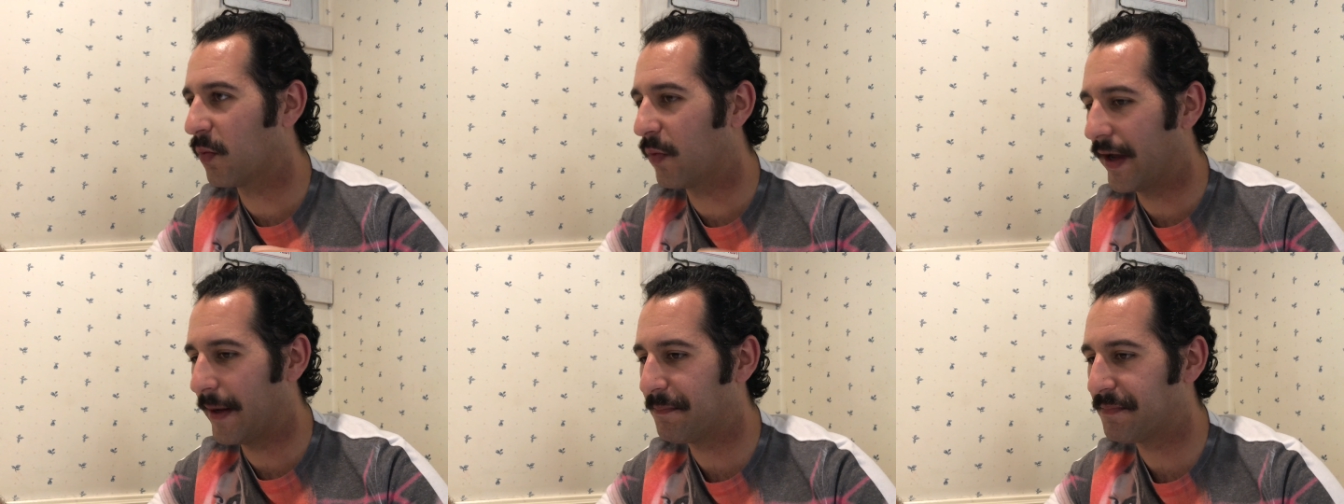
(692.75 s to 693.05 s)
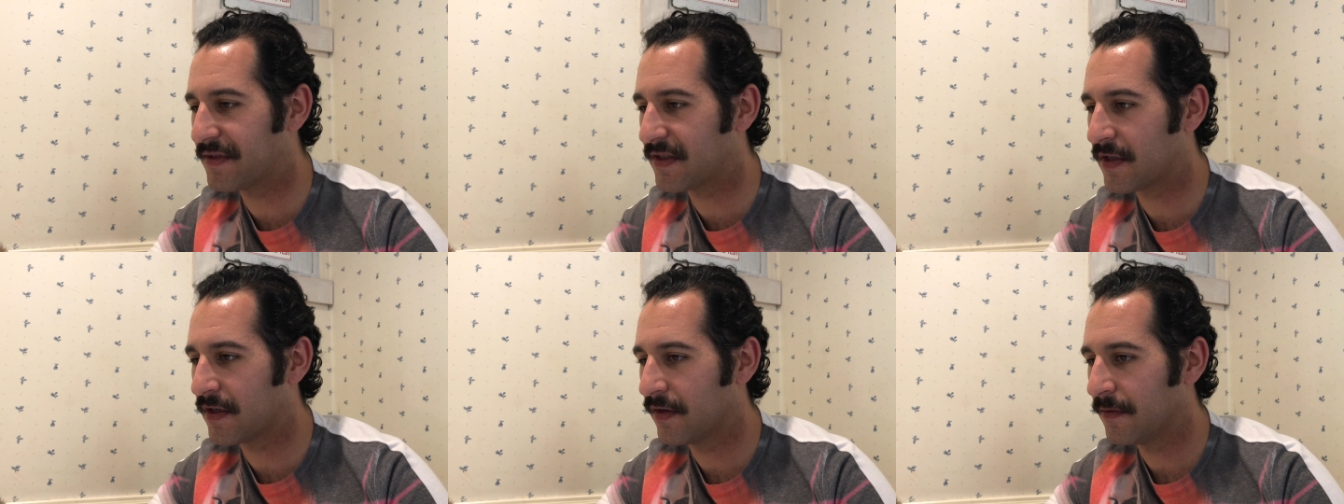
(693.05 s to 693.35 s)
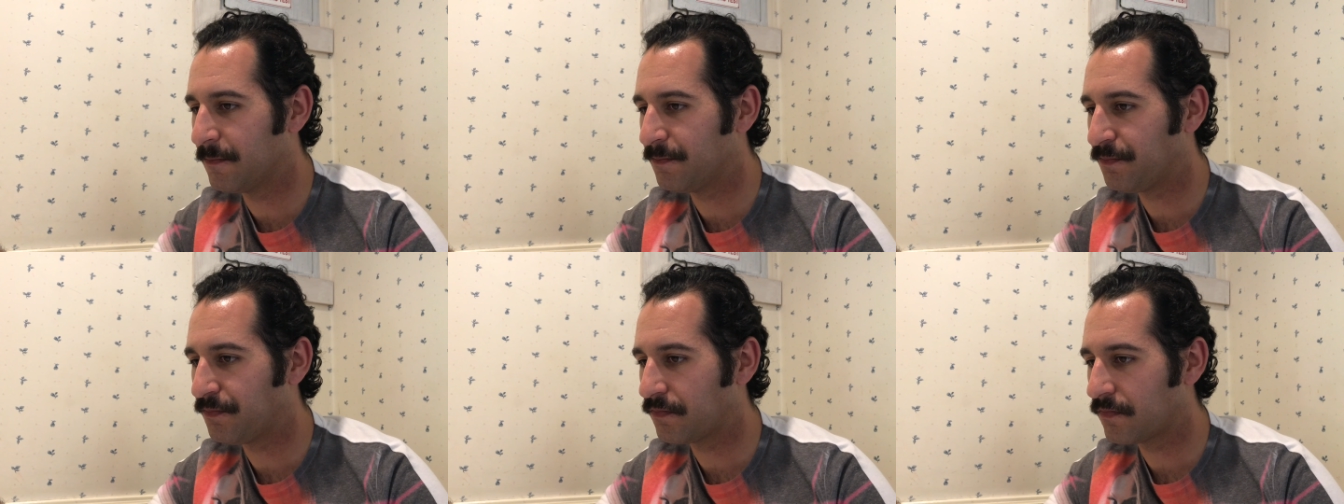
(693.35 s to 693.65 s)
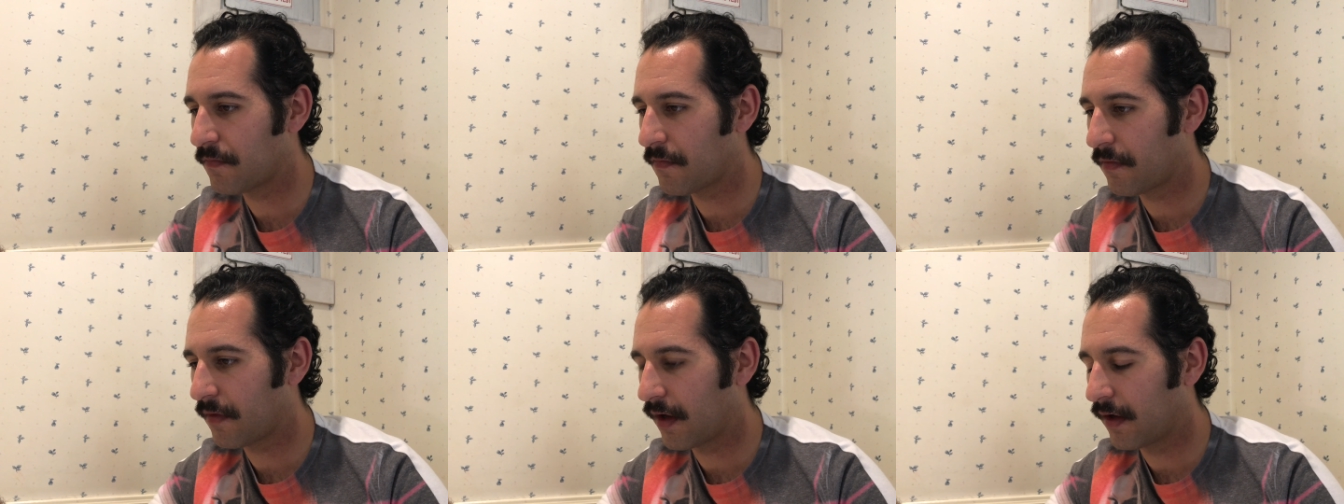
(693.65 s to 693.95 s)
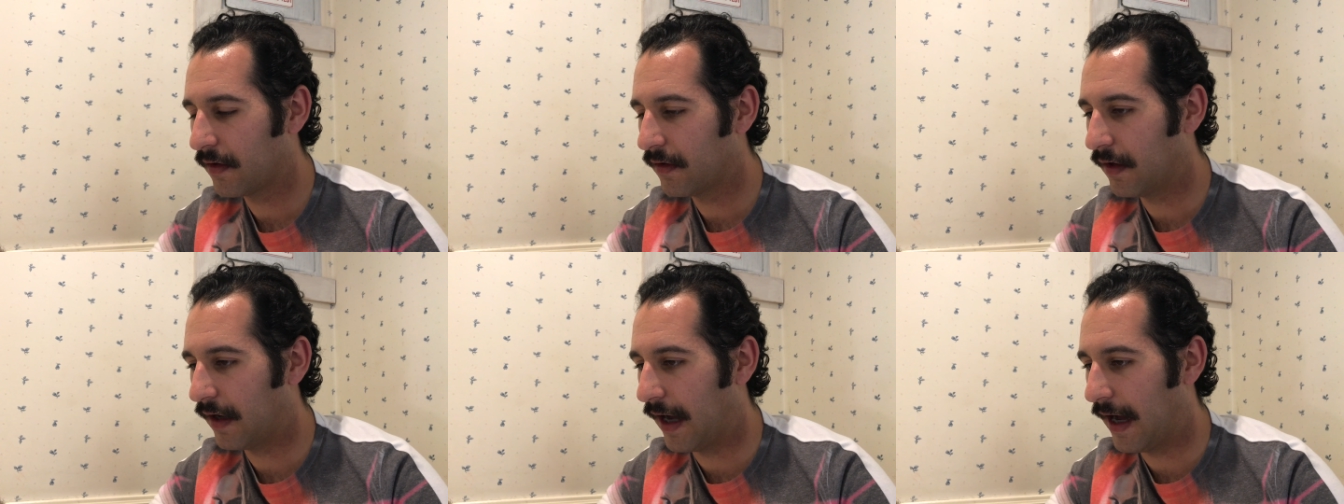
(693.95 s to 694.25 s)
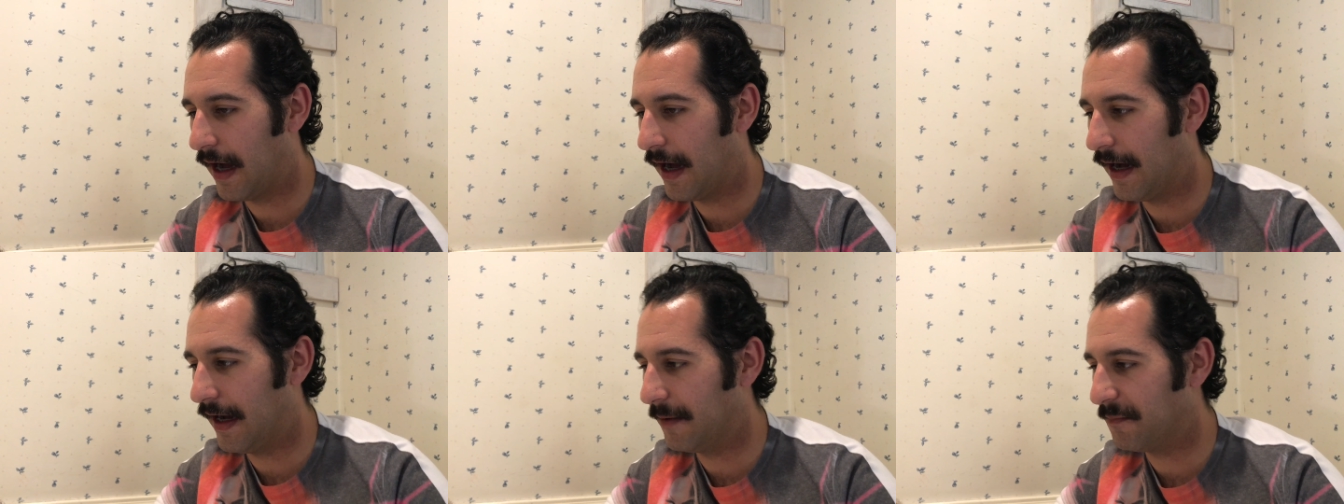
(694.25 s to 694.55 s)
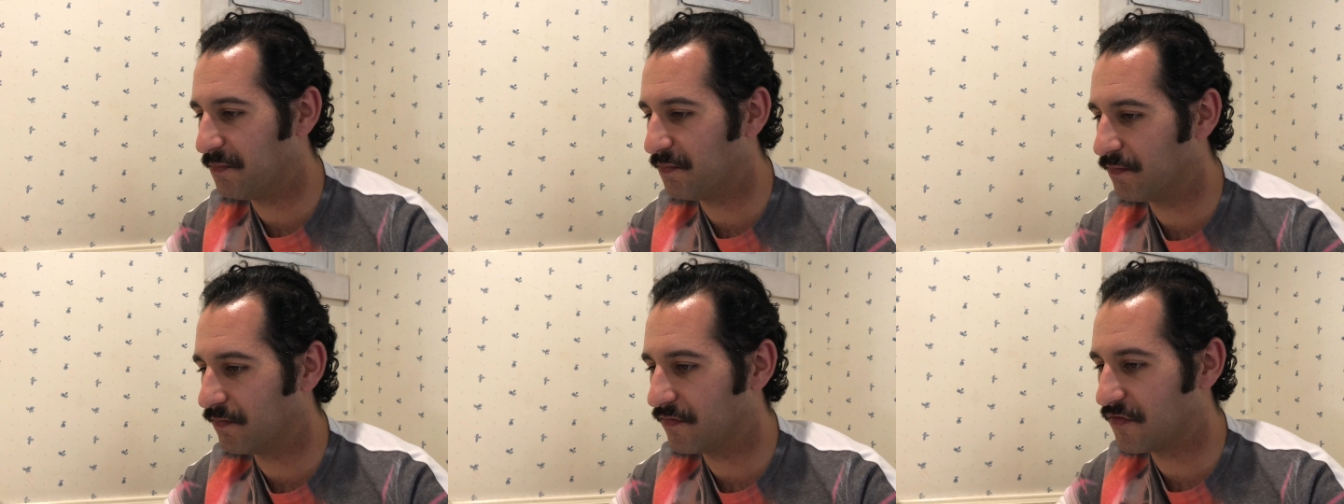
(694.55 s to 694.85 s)
whipped
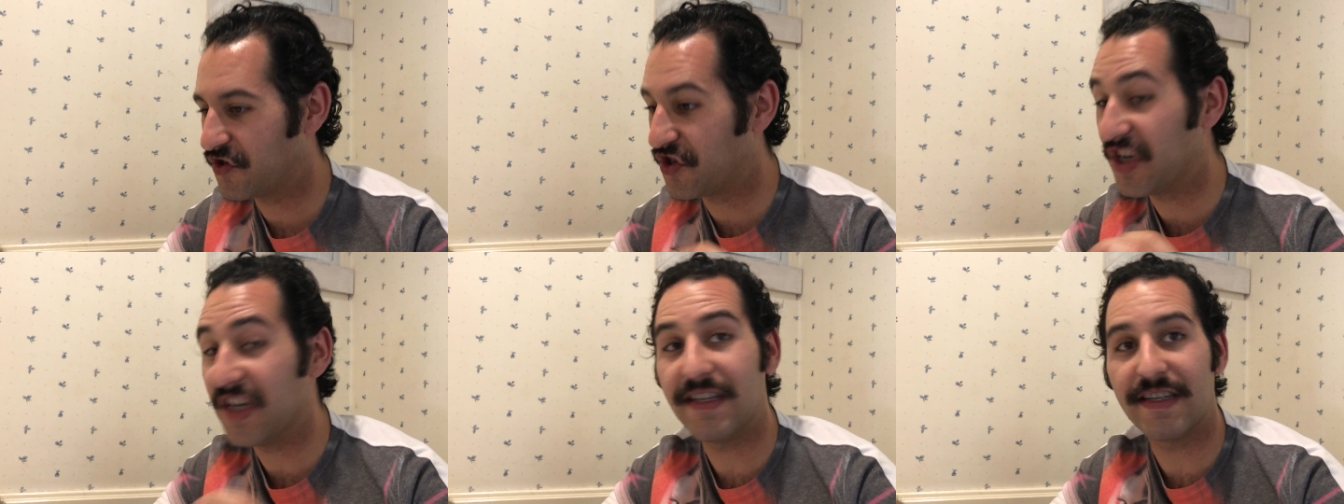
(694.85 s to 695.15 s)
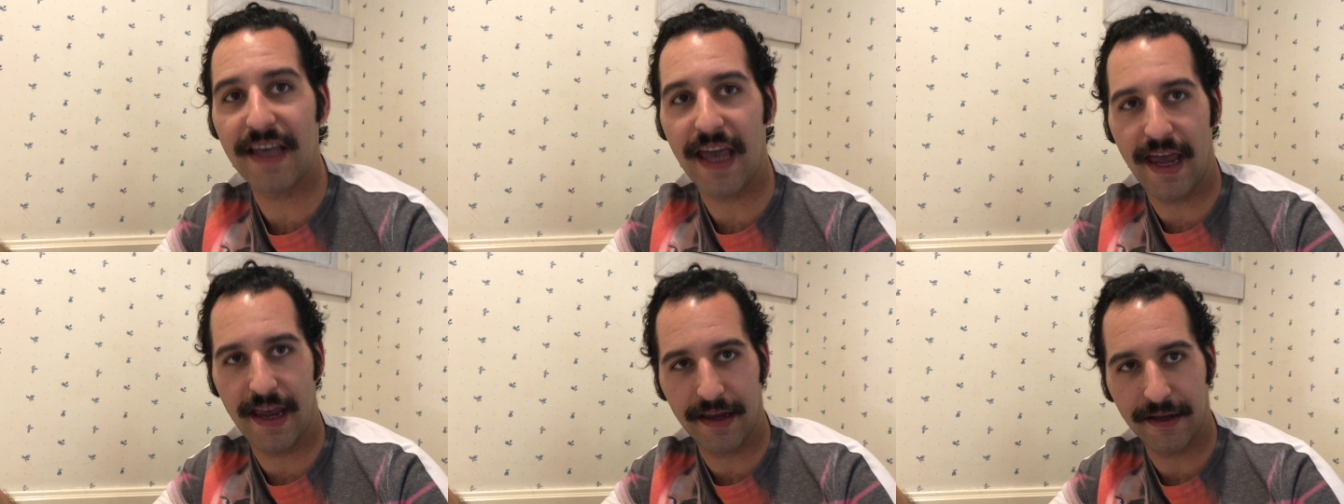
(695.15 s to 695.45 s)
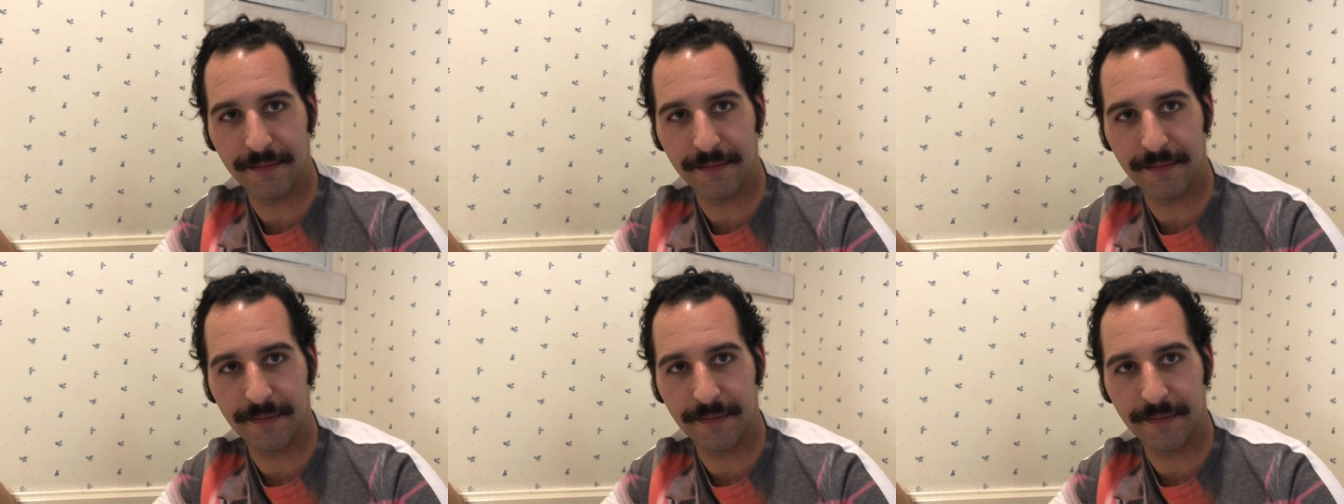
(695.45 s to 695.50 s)
uh, cheesecake.